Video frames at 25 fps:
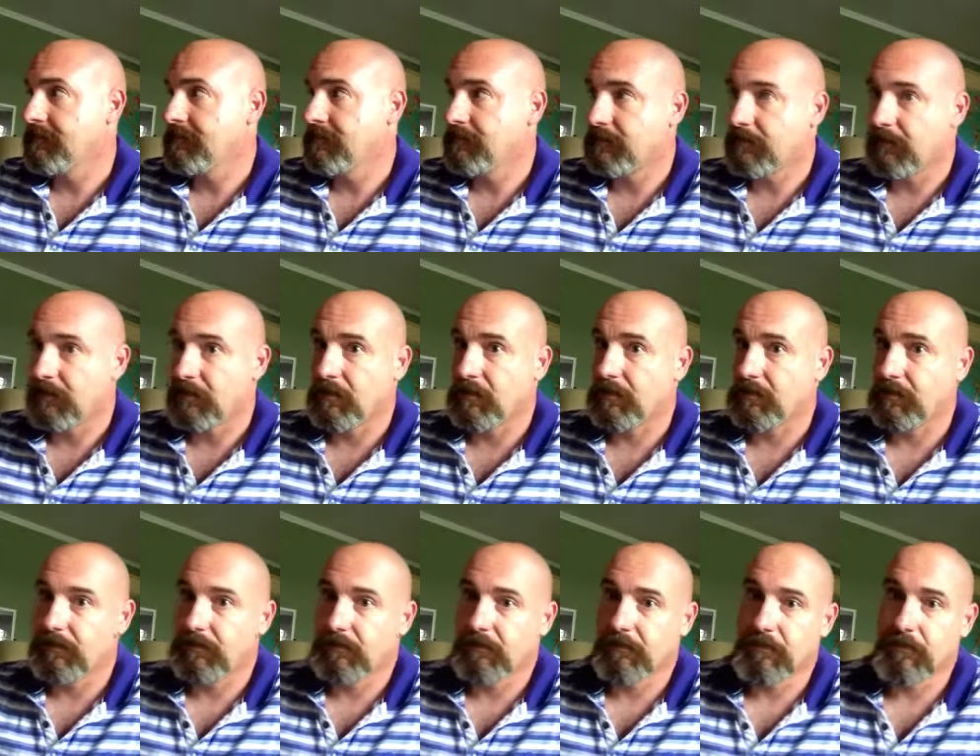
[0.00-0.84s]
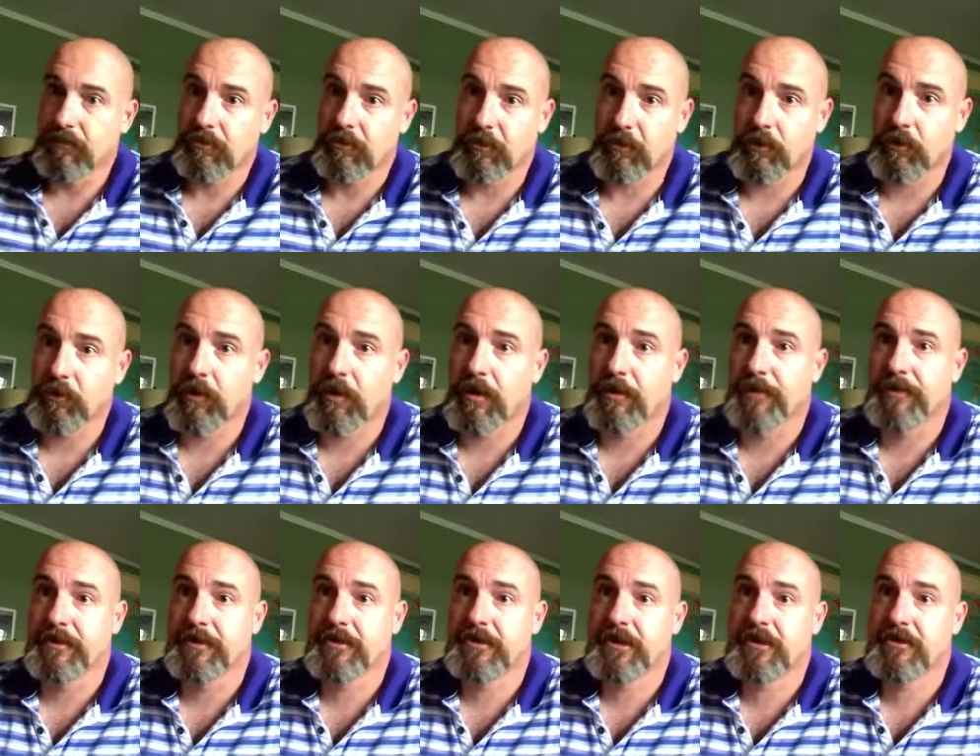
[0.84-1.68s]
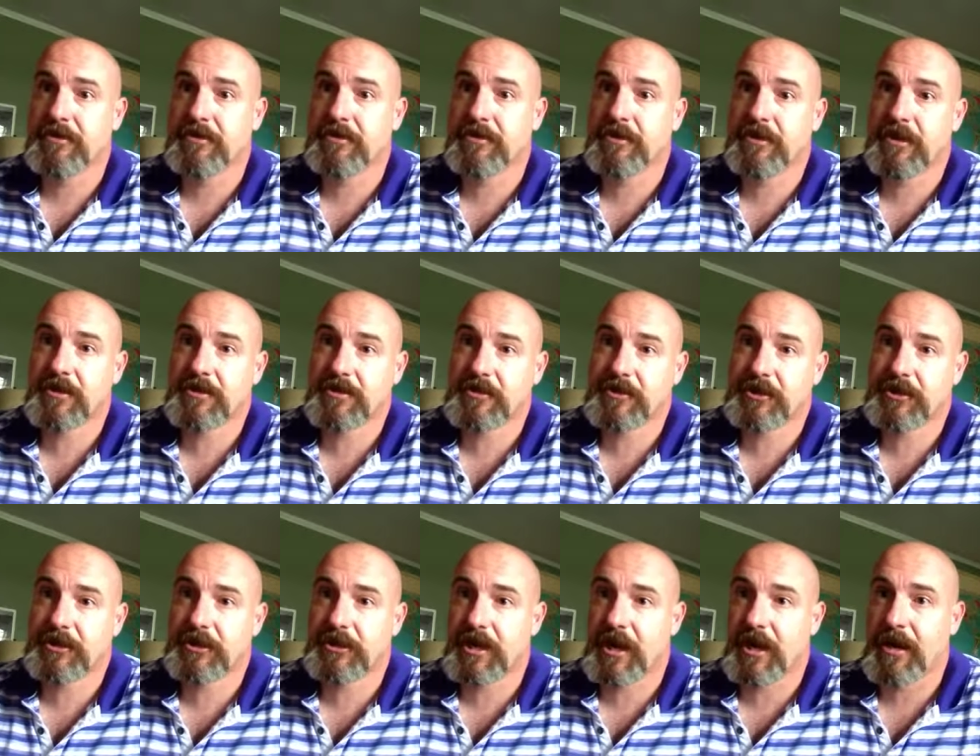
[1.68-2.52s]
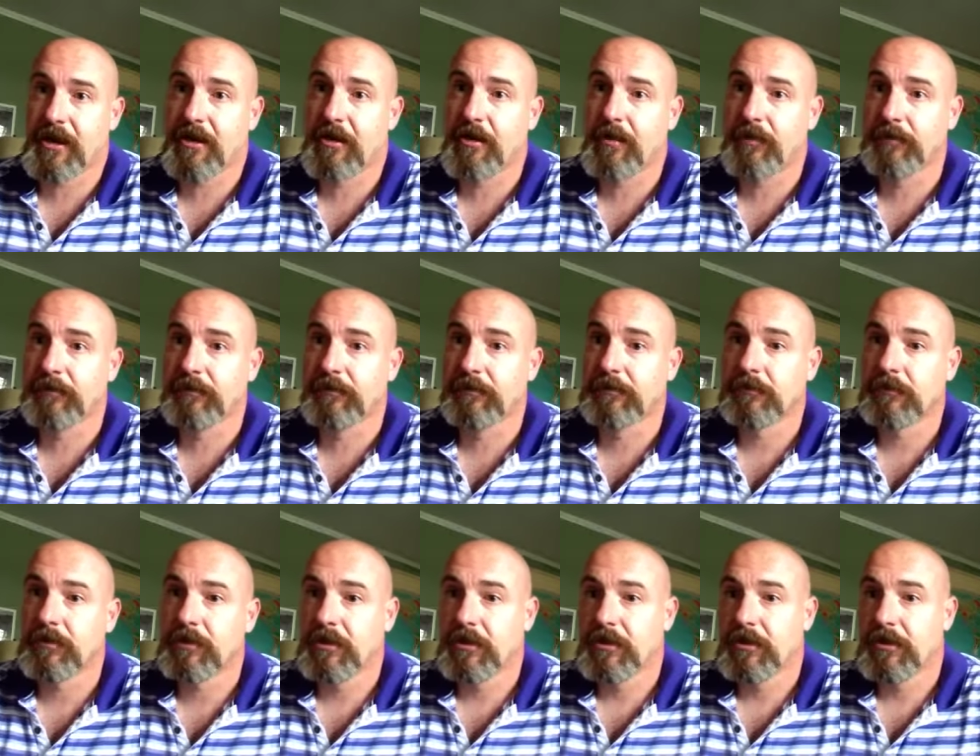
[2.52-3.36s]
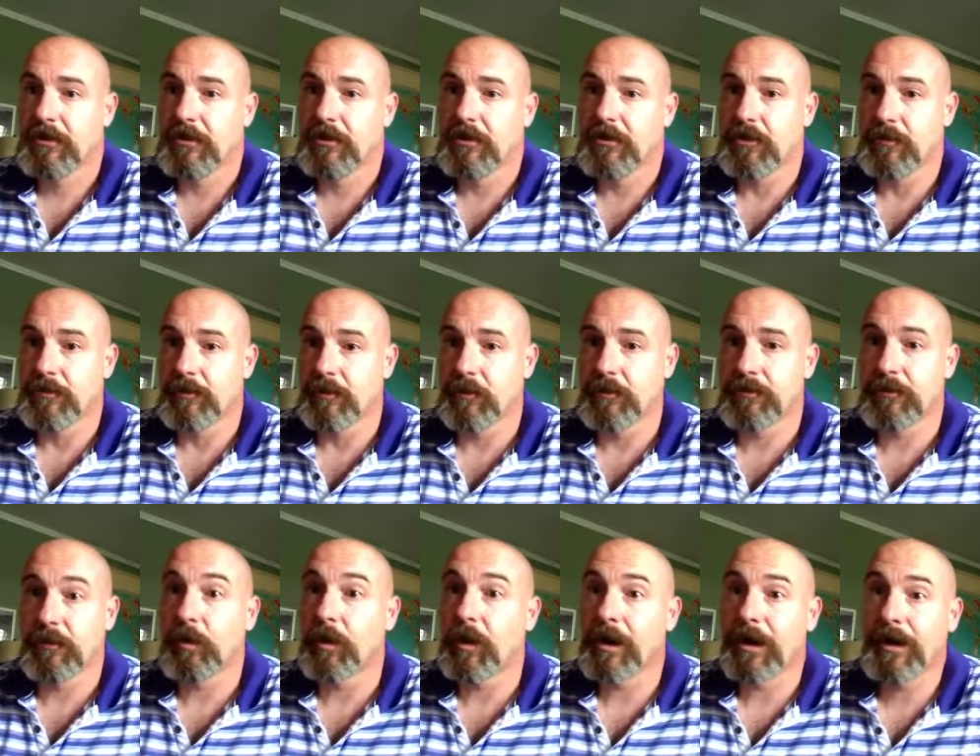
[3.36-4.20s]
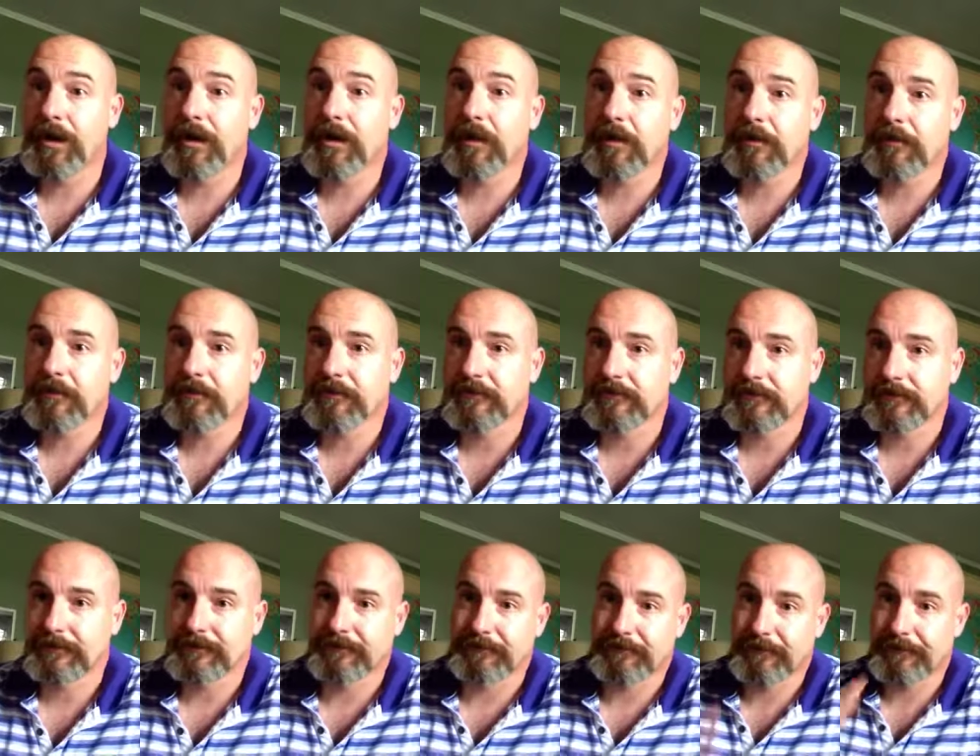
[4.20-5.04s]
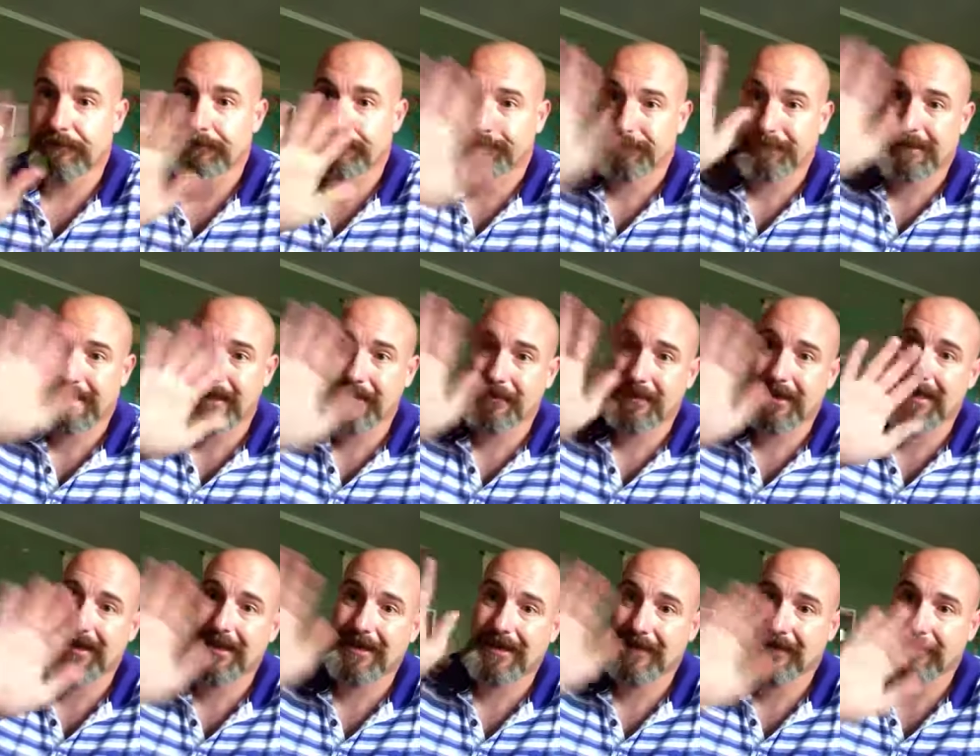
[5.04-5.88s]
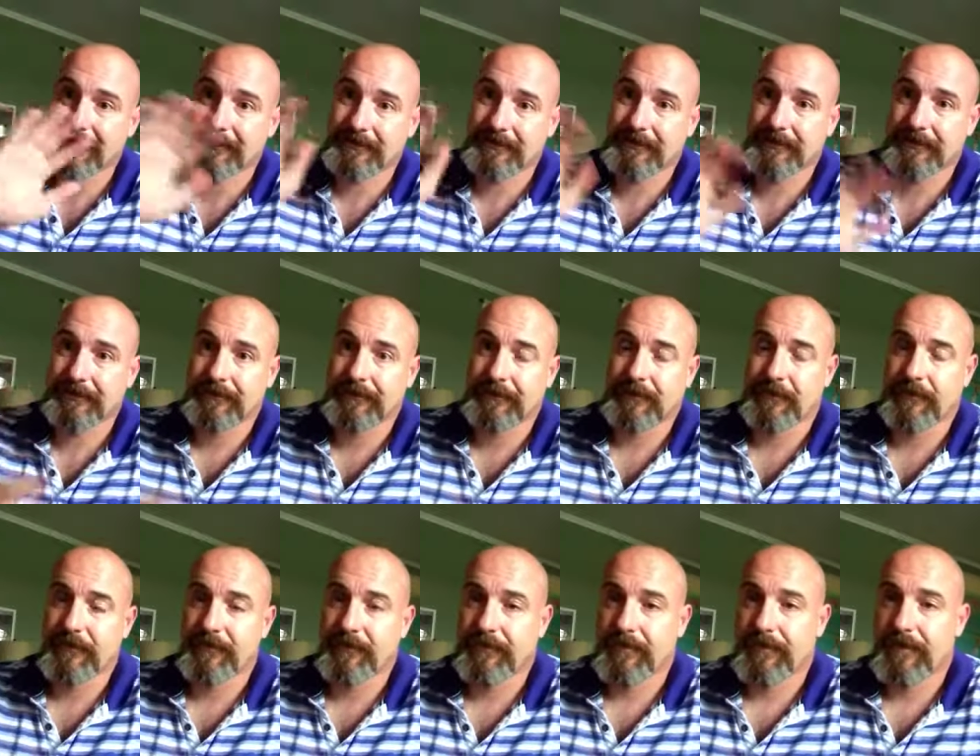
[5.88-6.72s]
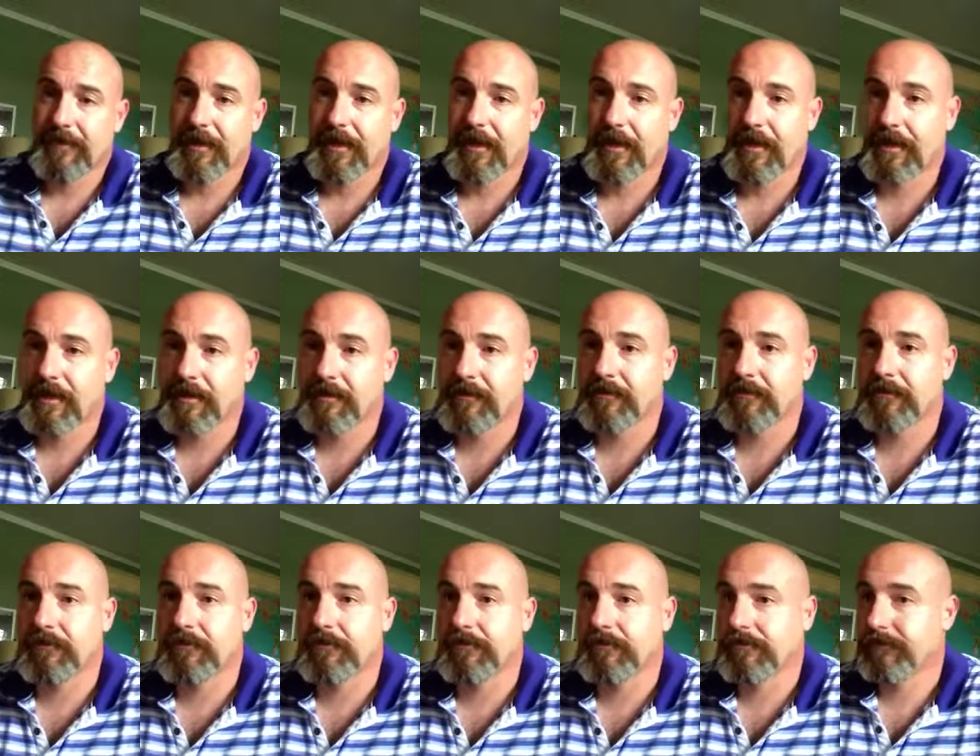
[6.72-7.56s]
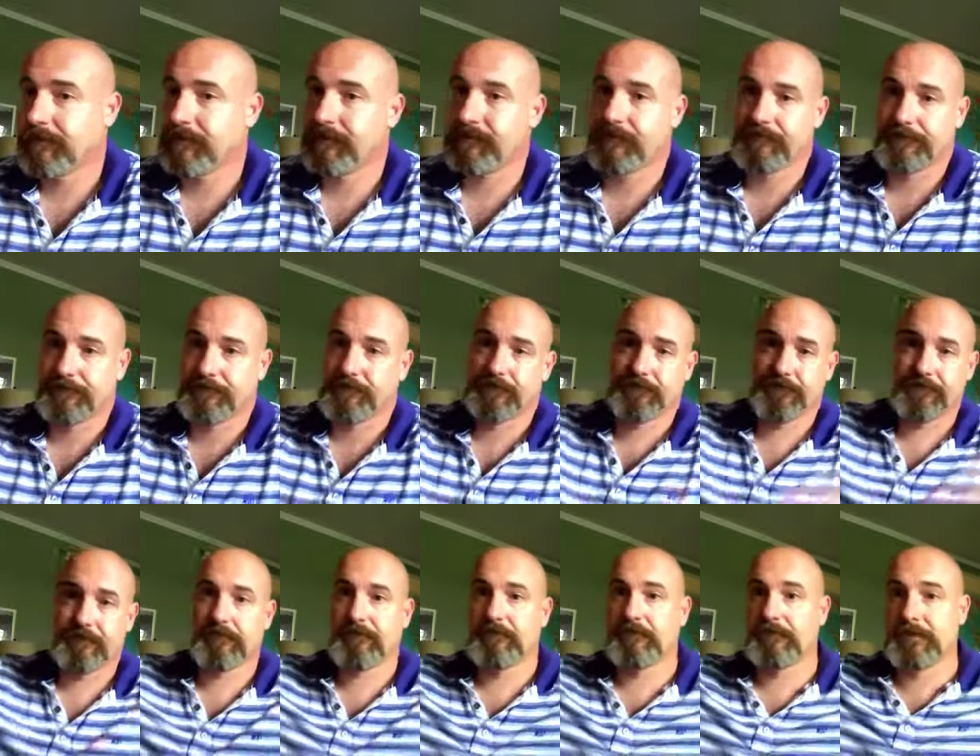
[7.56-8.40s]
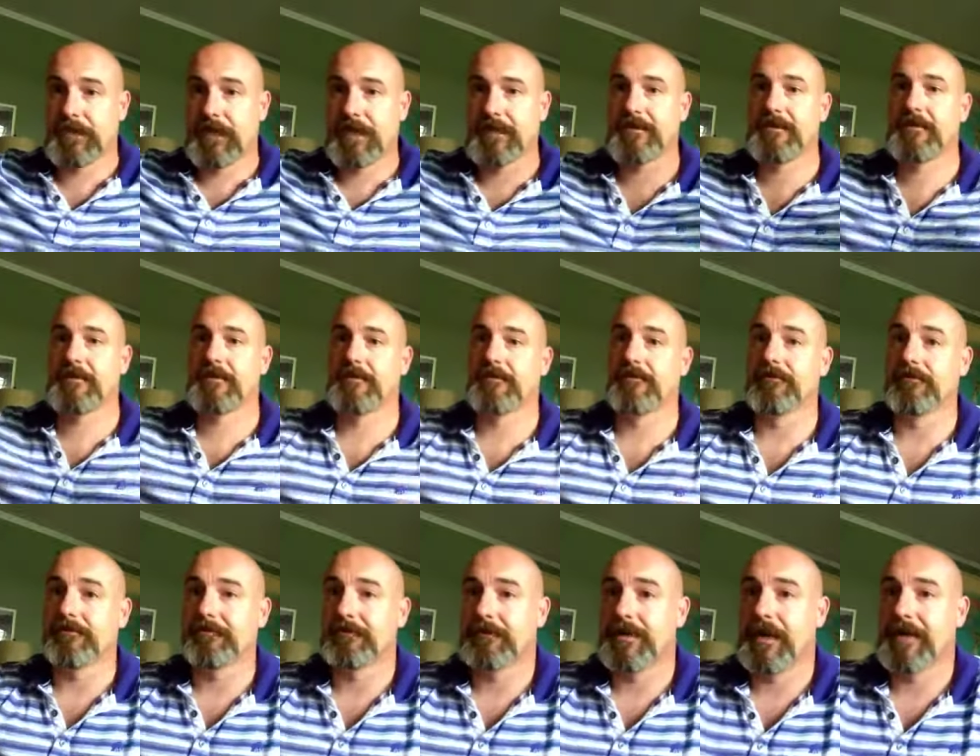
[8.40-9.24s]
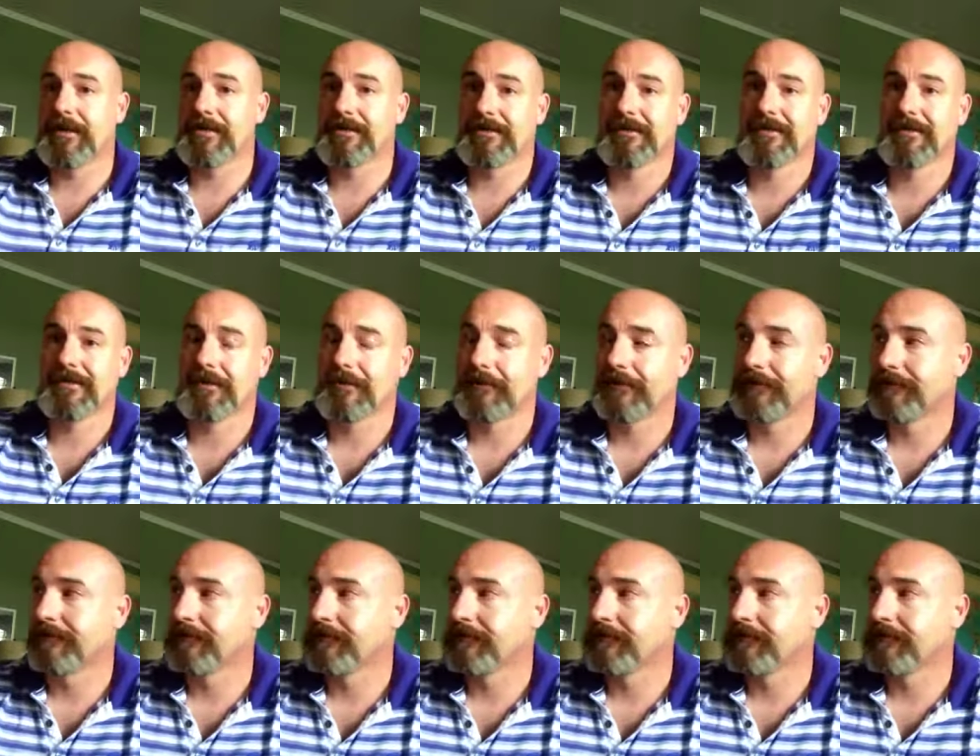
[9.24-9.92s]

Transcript: So you grew up in such and such town, you move away, bye bye, and that's that's it.